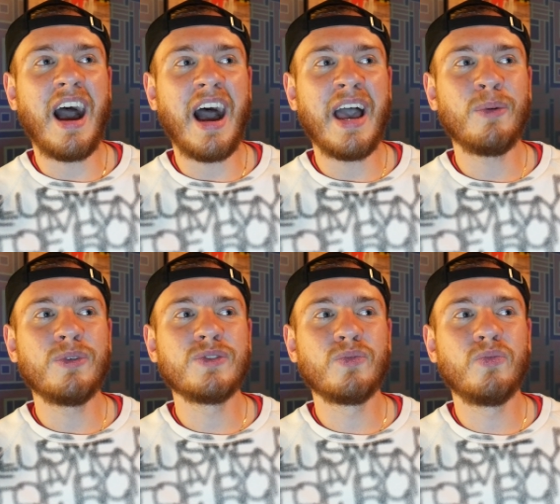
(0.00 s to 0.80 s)
I
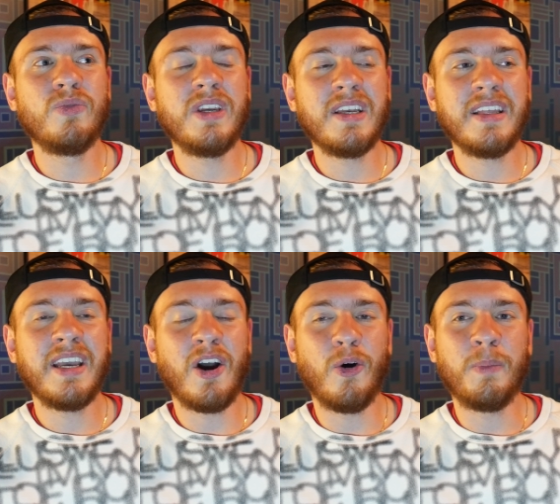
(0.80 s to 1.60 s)
was
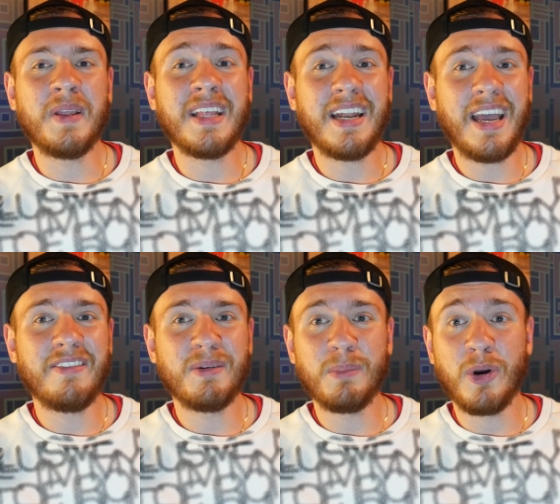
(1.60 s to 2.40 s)
really hoping that
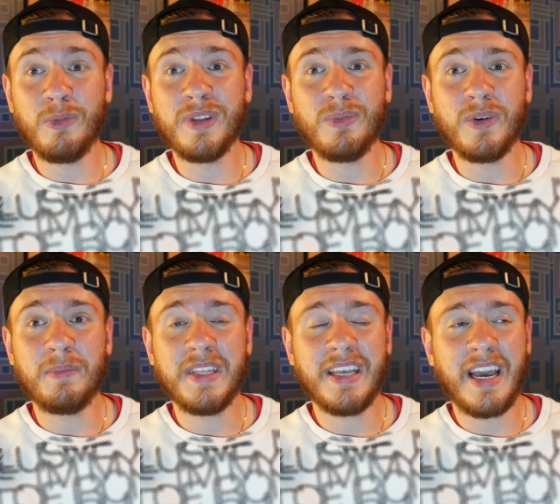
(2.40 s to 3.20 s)
Evan Mobley would
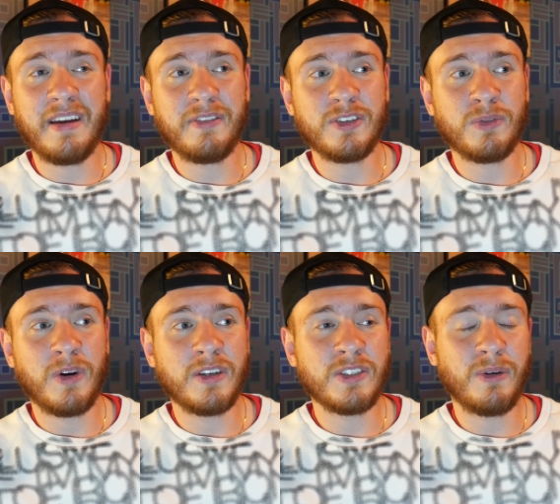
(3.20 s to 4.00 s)
be the guy for
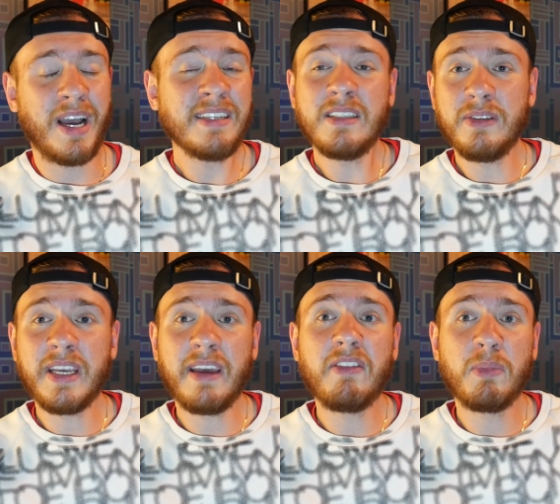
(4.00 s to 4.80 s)
Toronto. I still
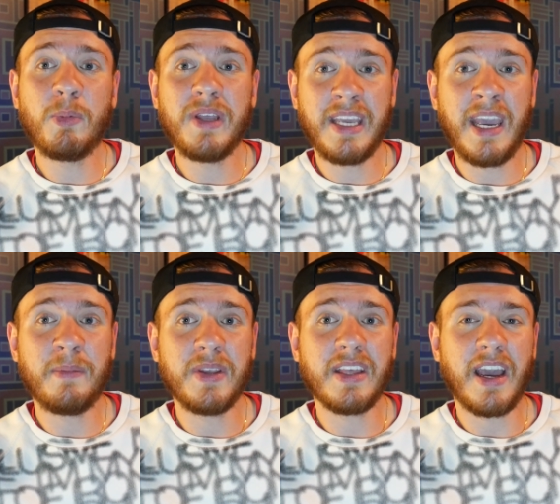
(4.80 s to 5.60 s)
think Evan Mobley
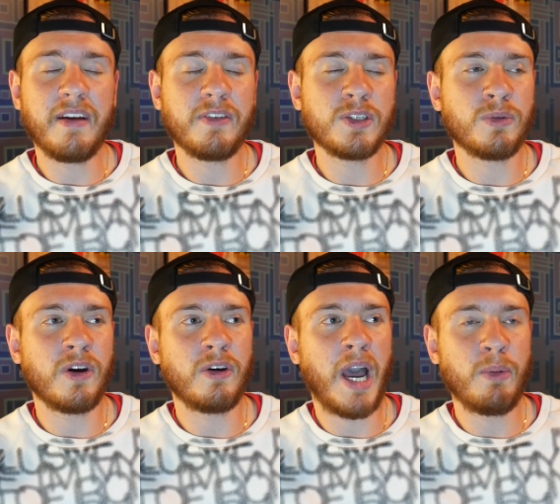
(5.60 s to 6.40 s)
can be the guy for
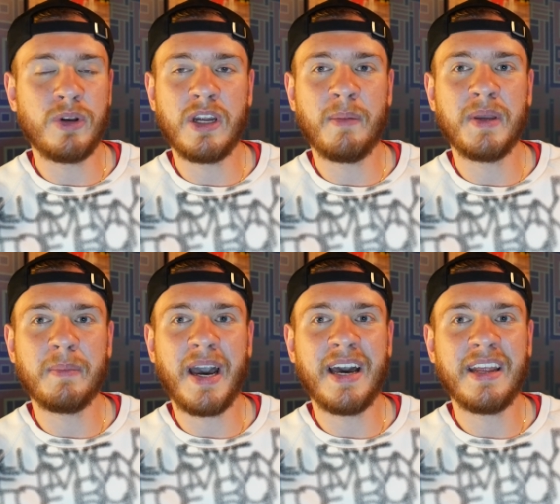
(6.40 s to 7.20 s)
Toronto. I would not be
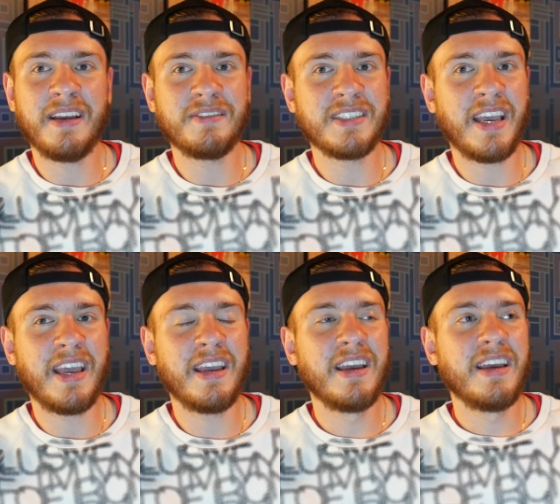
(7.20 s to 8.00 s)
mad if,
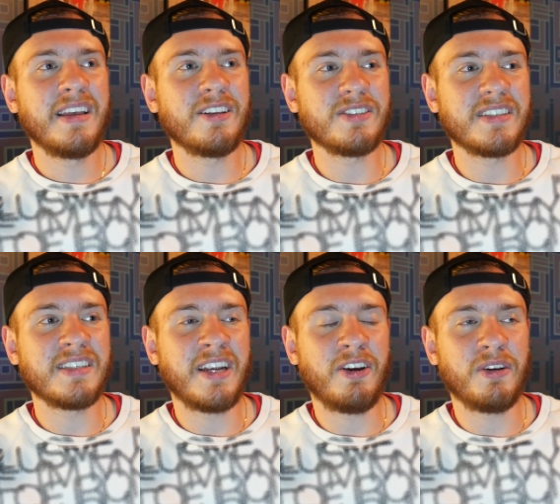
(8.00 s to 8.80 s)
say, there's a
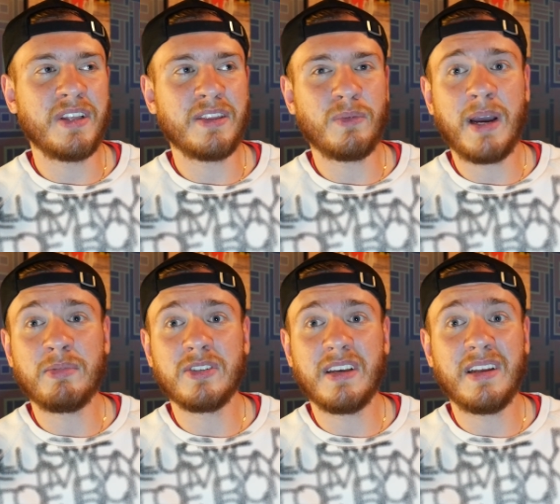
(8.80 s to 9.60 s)
scenario that the
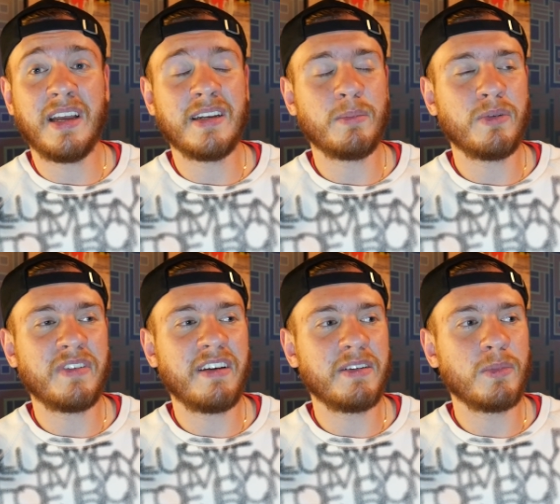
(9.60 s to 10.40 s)
Raptors end up with
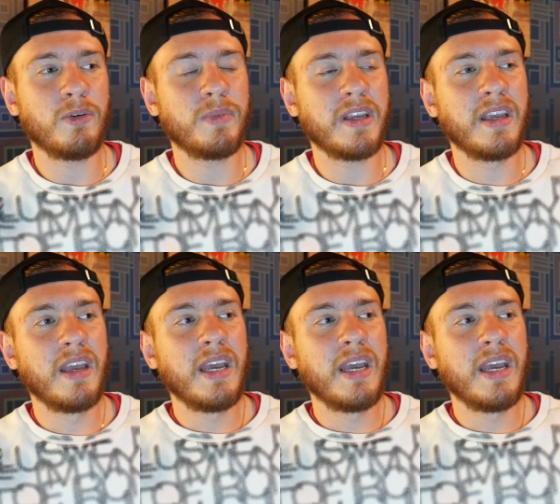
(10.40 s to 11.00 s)
Evan Mobley.